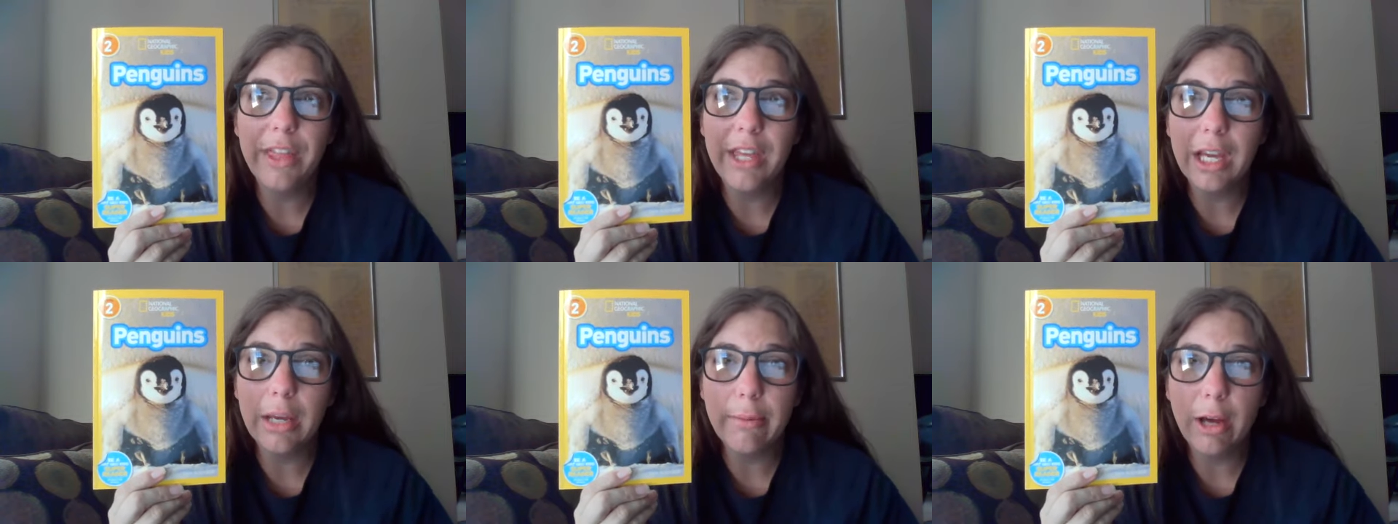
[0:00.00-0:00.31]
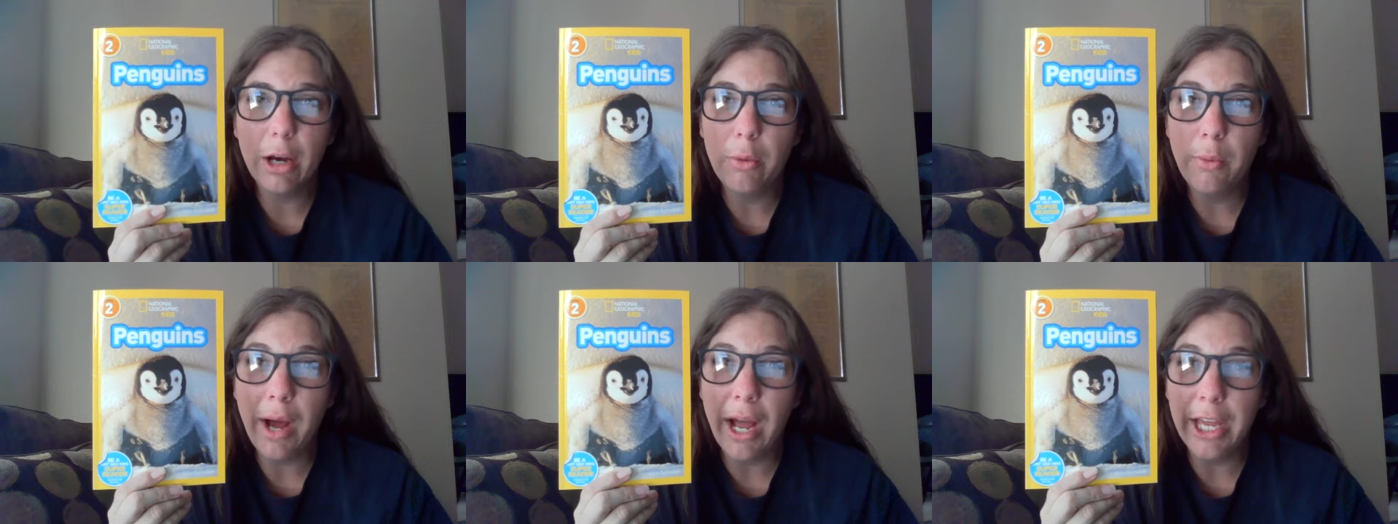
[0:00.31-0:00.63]
think
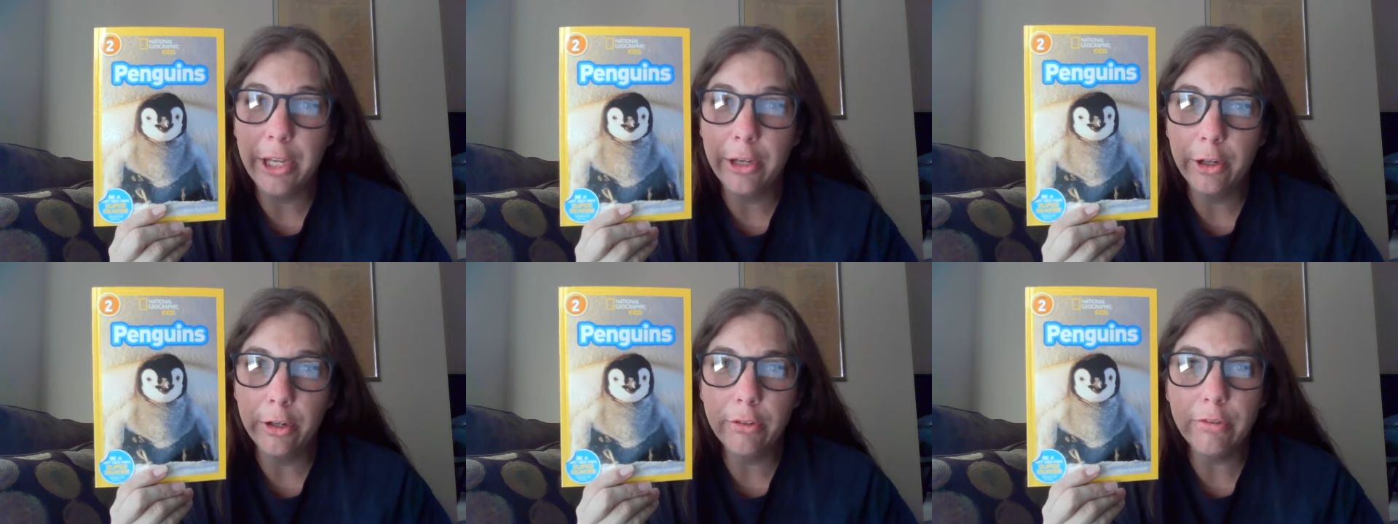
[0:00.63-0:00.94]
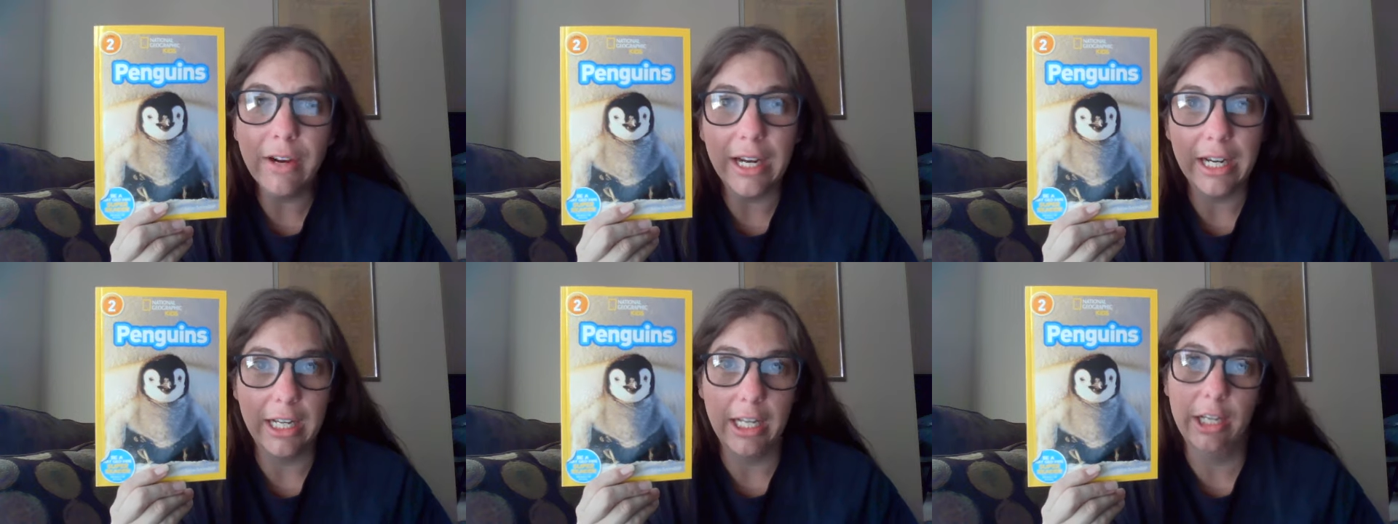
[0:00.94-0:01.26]
about why you're
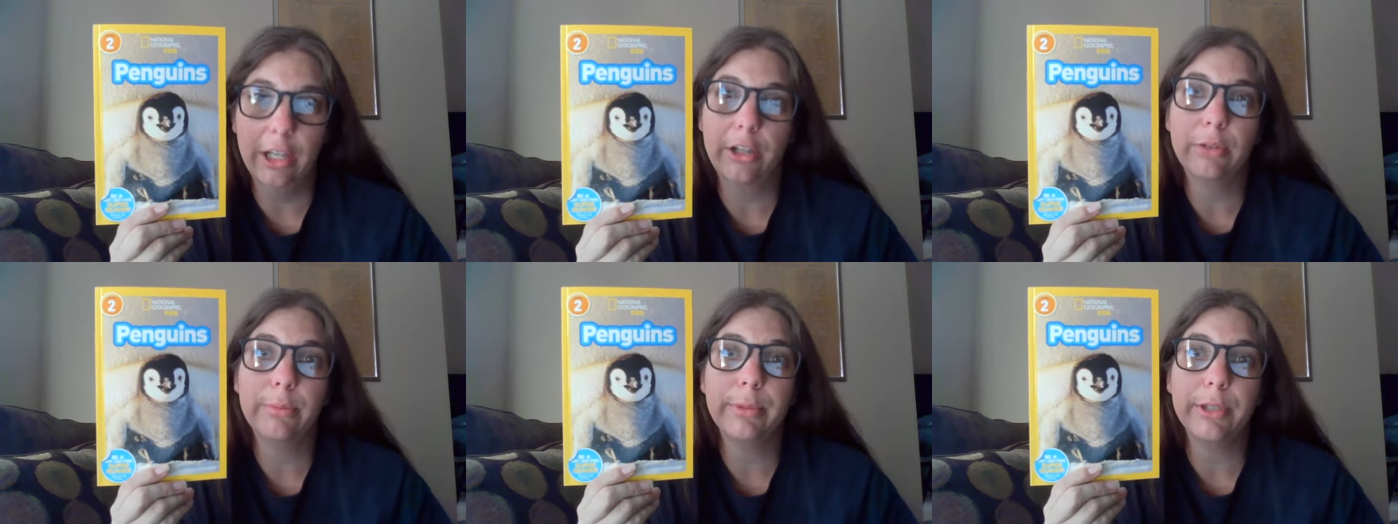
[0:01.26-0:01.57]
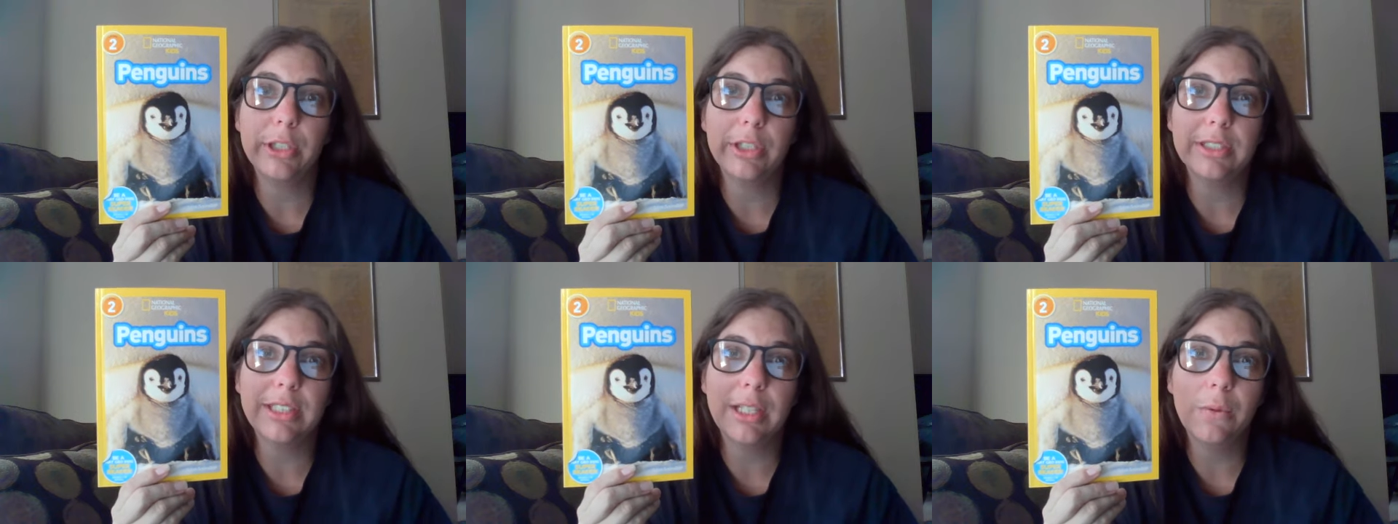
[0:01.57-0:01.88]
writing your
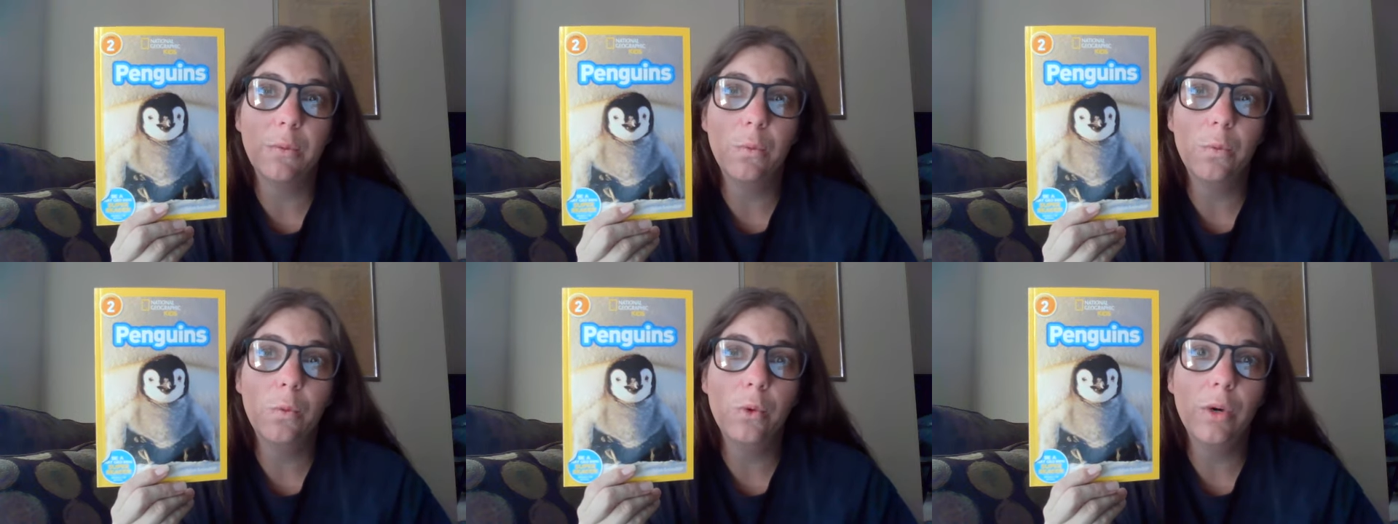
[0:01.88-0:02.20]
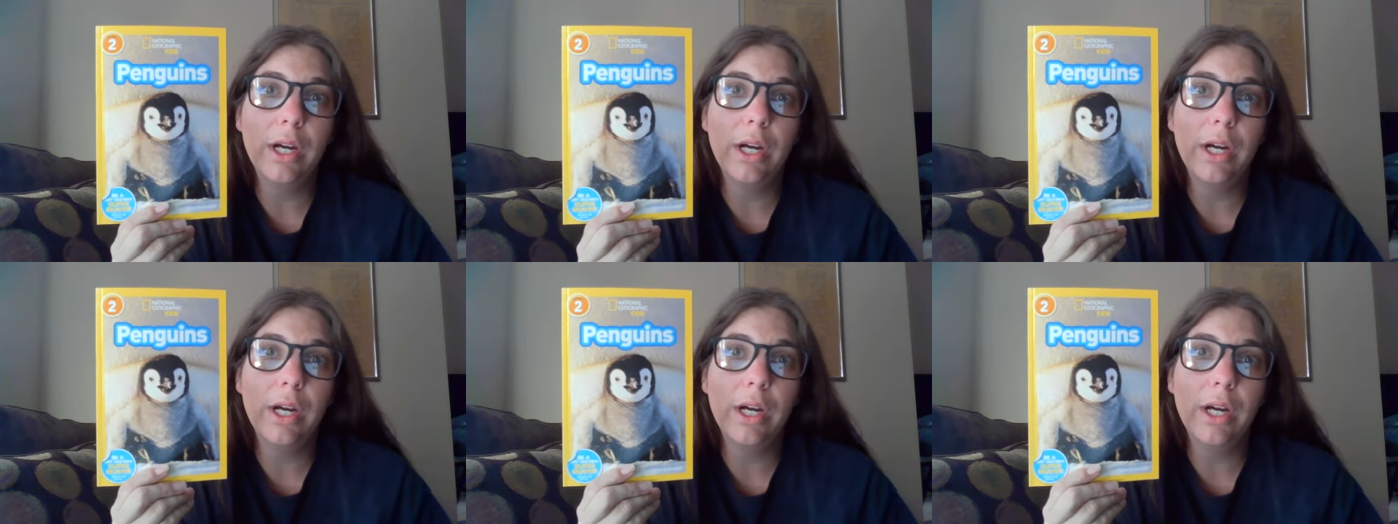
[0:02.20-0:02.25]
books and